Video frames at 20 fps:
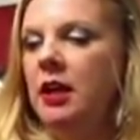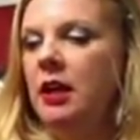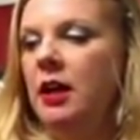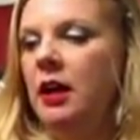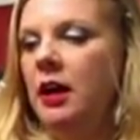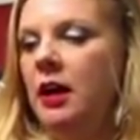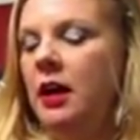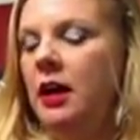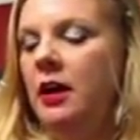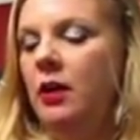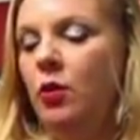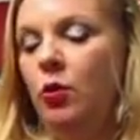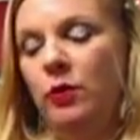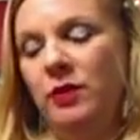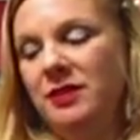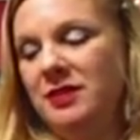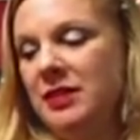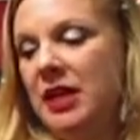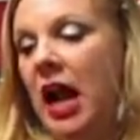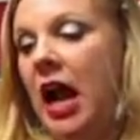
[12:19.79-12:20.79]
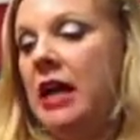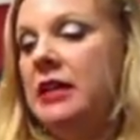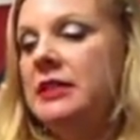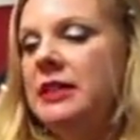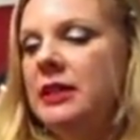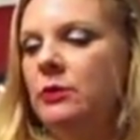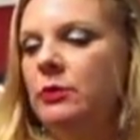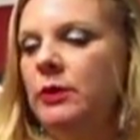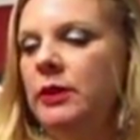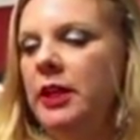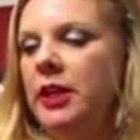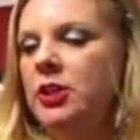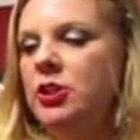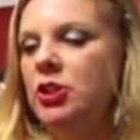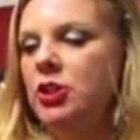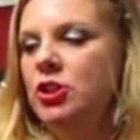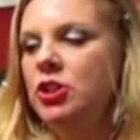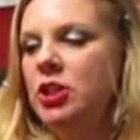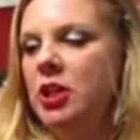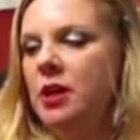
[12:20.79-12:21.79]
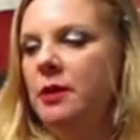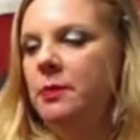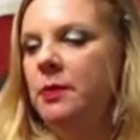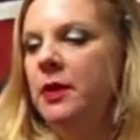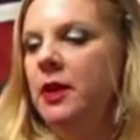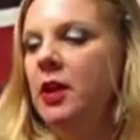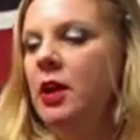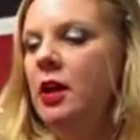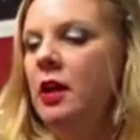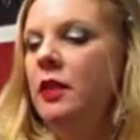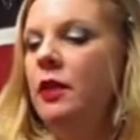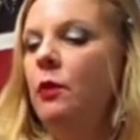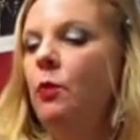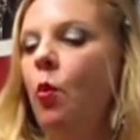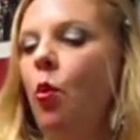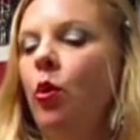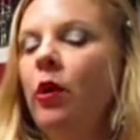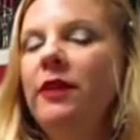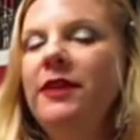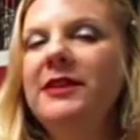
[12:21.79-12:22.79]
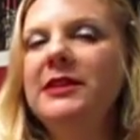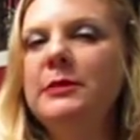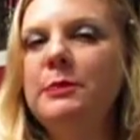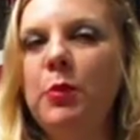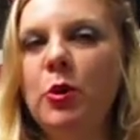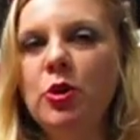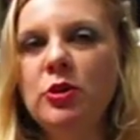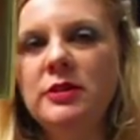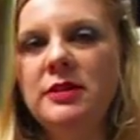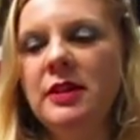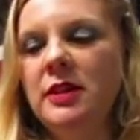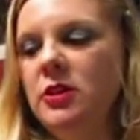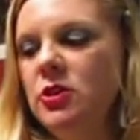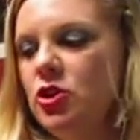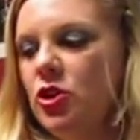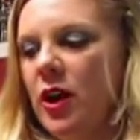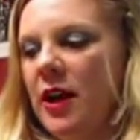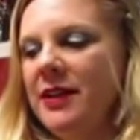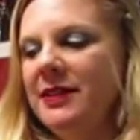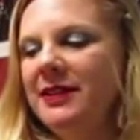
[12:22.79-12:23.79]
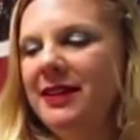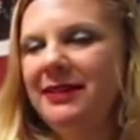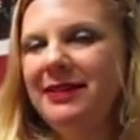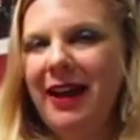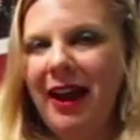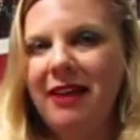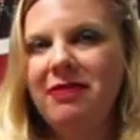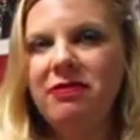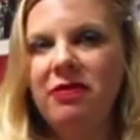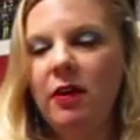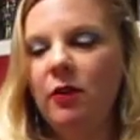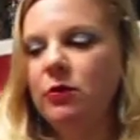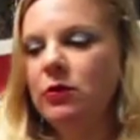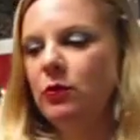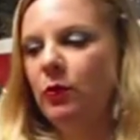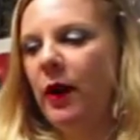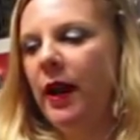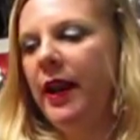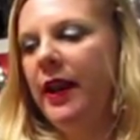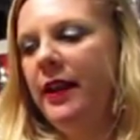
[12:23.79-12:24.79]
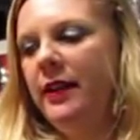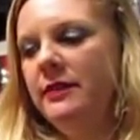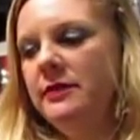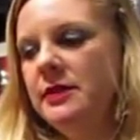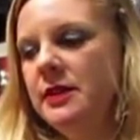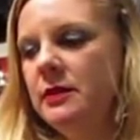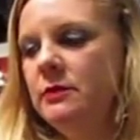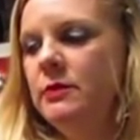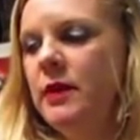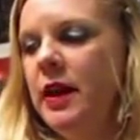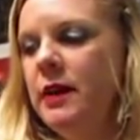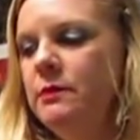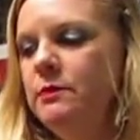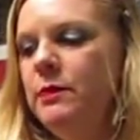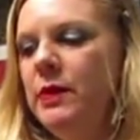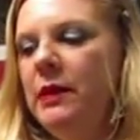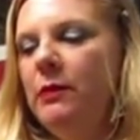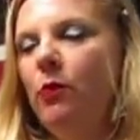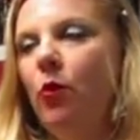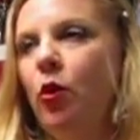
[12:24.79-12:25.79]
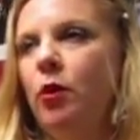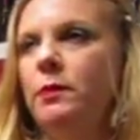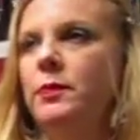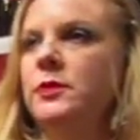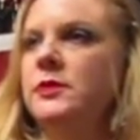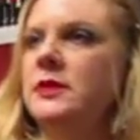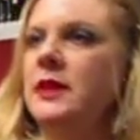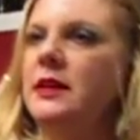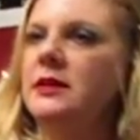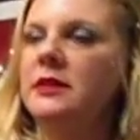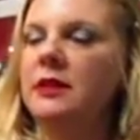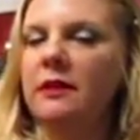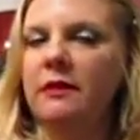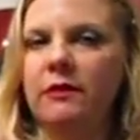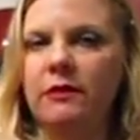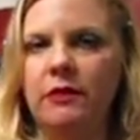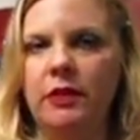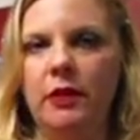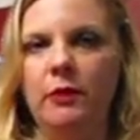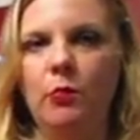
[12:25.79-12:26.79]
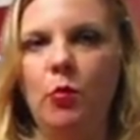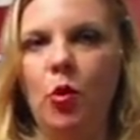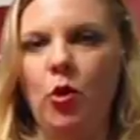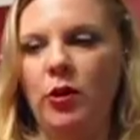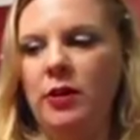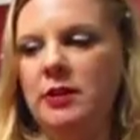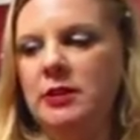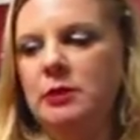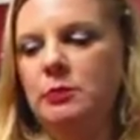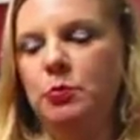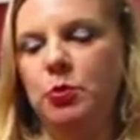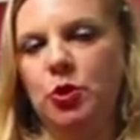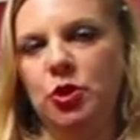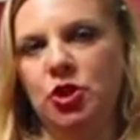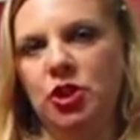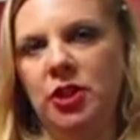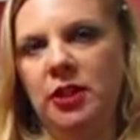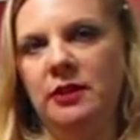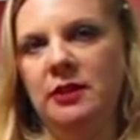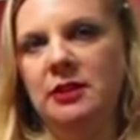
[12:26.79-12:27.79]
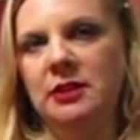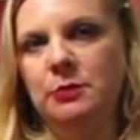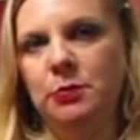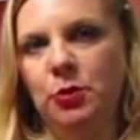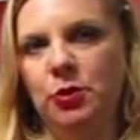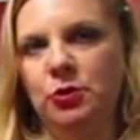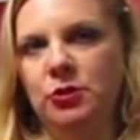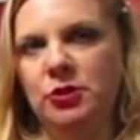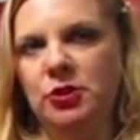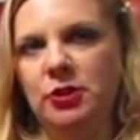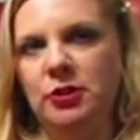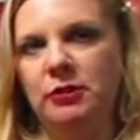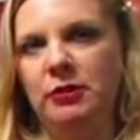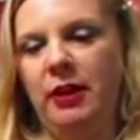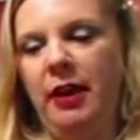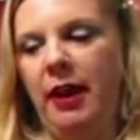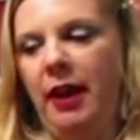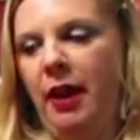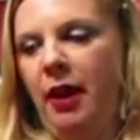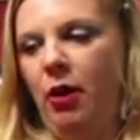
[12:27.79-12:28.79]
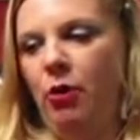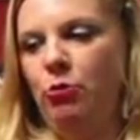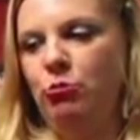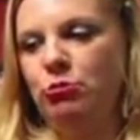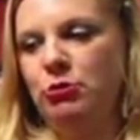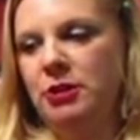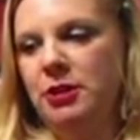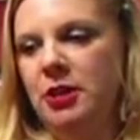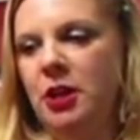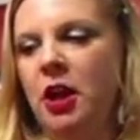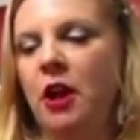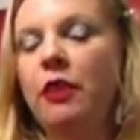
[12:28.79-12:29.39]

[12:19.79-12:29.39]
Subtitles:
or this toxic relationship, the more this person tries to tighten those reins and be more possessive, the more it's pushing this person out.